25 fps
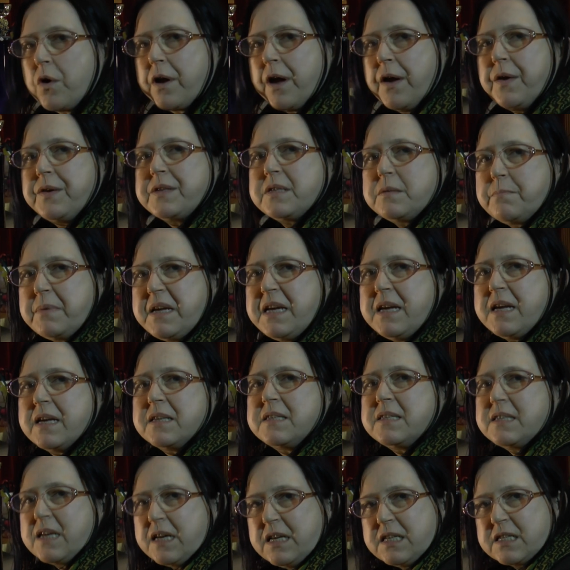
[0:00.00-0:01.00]
going to be a
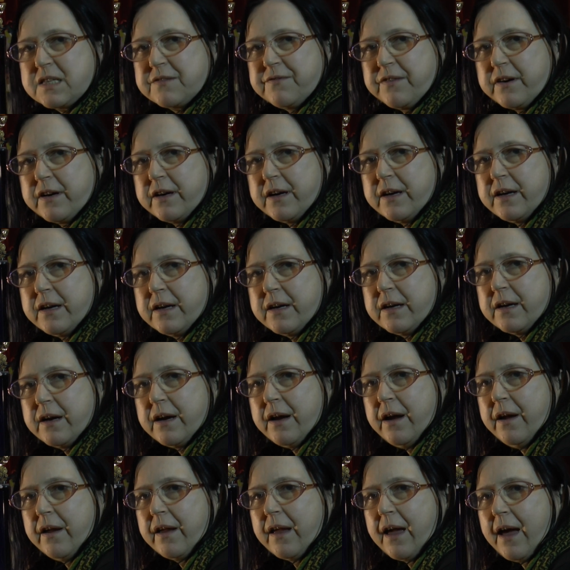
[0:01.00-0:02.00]
ceasefire,
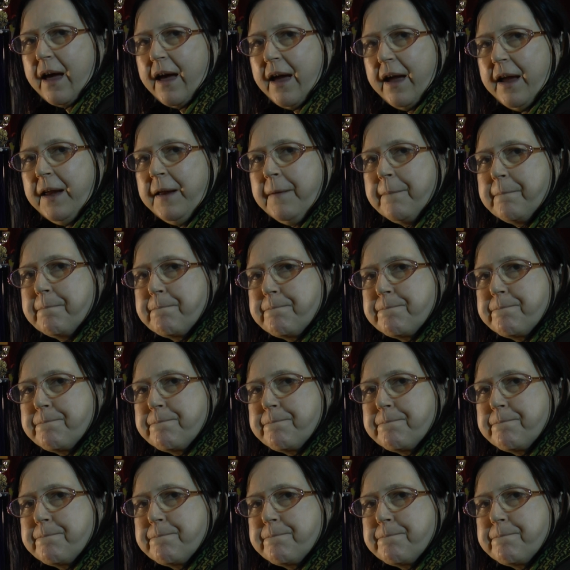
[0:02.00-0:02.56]
okay?